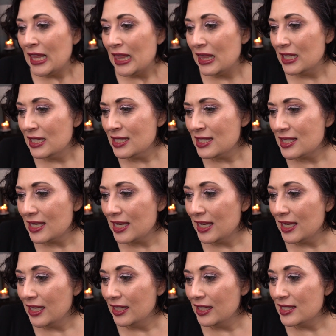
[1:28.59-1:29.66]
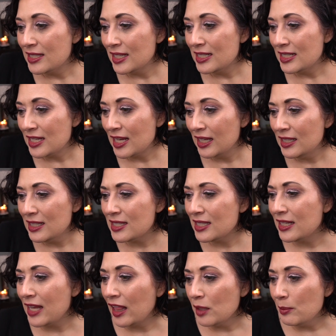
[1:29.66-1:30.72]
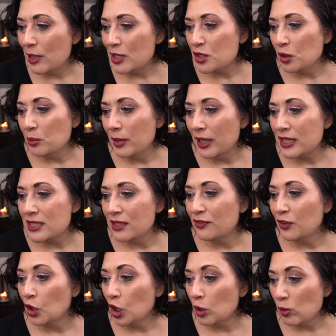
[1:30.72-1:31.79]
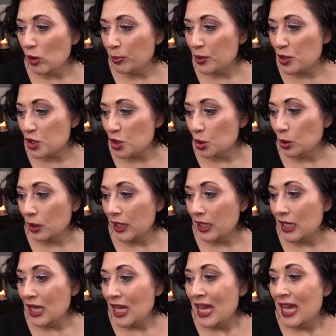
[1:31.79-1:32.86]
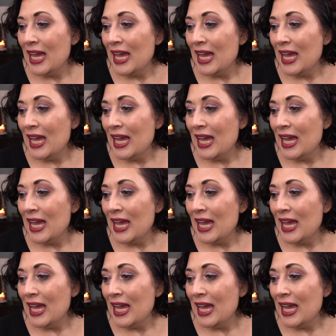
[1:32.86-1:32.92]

This is intense and elemental mix of herbal patchouli